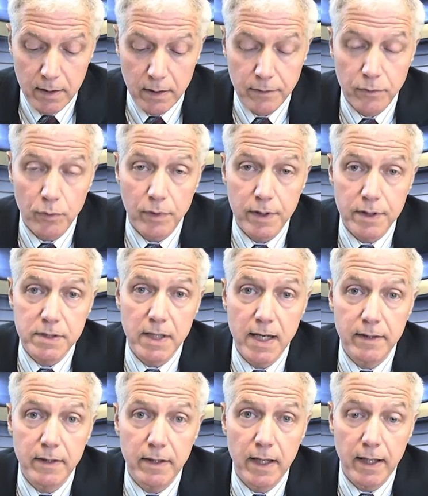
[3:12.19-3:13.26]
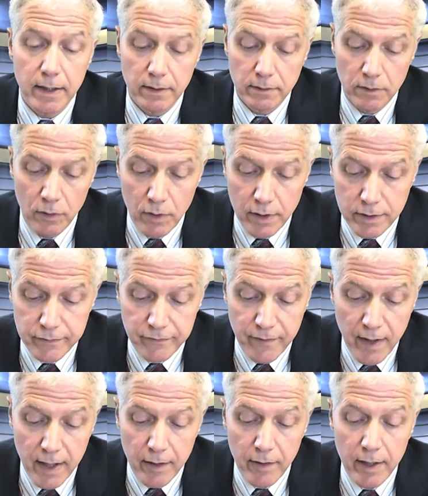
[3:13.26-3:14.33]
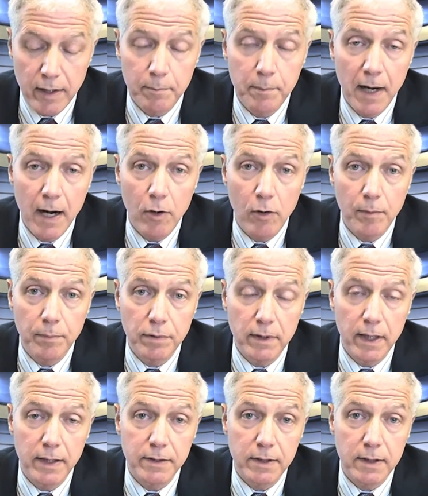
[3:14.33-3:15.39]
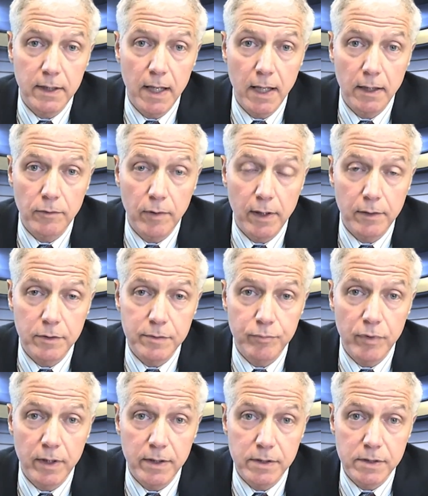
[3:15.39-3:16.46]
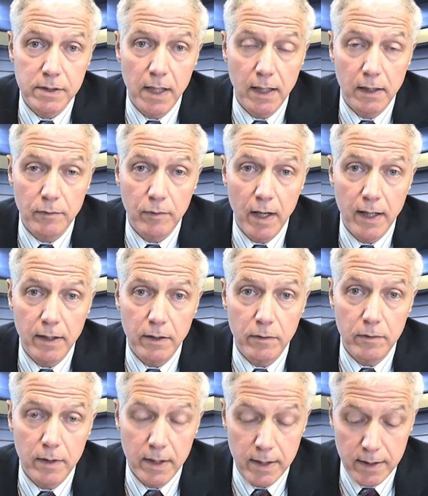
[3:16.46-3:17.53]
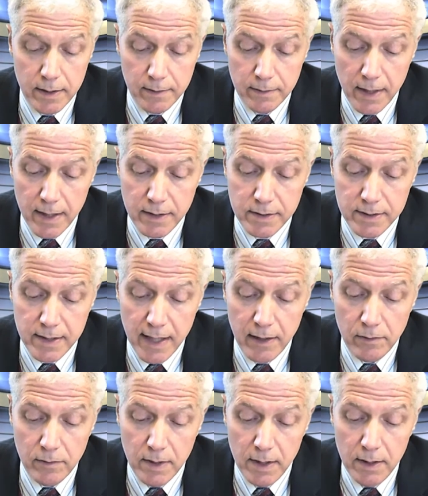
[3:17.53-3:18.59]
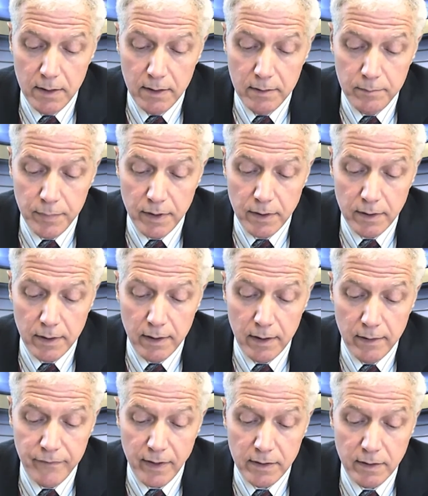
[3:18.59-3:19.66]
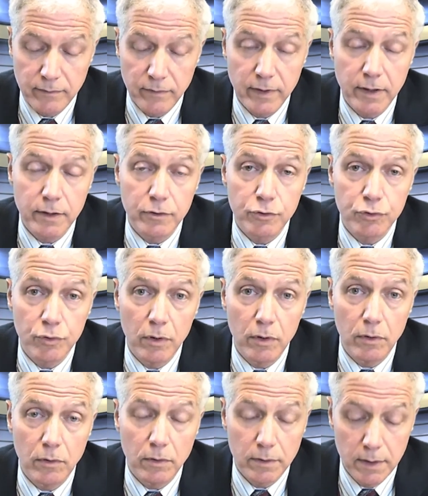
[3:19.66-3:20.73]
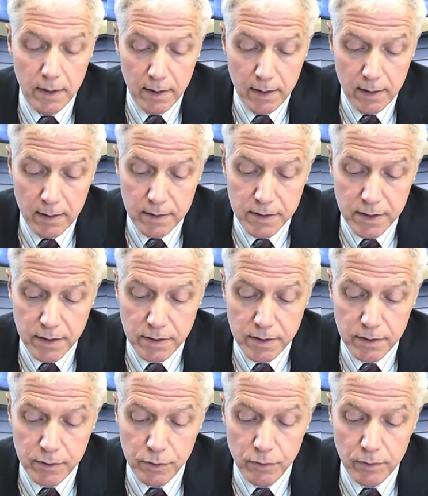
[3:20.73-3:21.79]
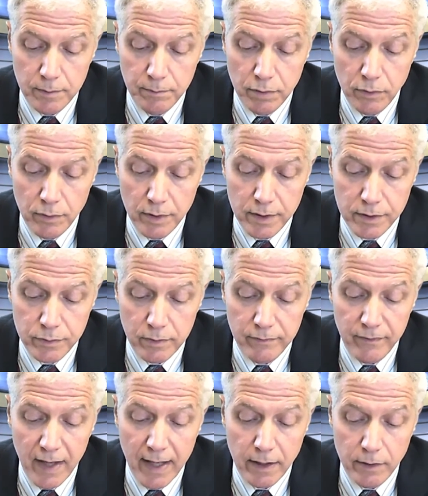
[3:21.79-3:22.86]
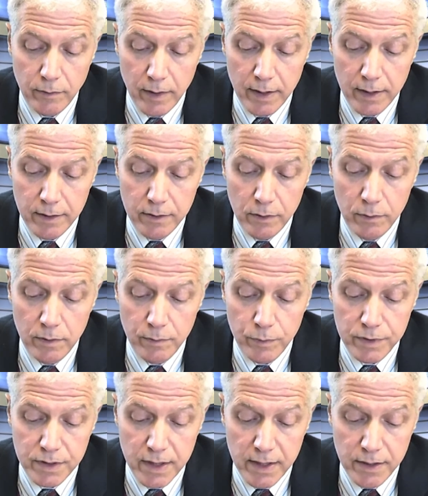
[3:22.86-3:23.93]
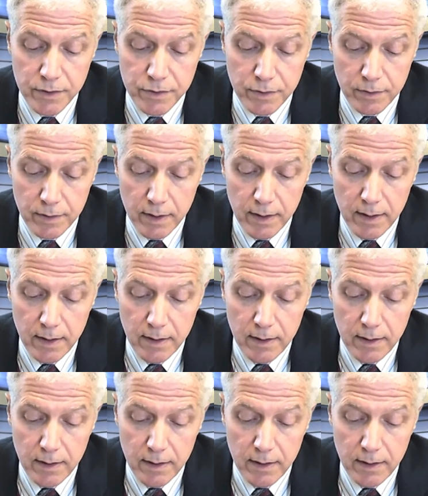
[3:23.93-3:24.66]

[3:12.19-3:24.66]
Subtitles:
Authorities say that a large fire at a power plant in Colorado Springs, Colorado, has now been effectively controlled. 62 employees were evacuated. No one was injured.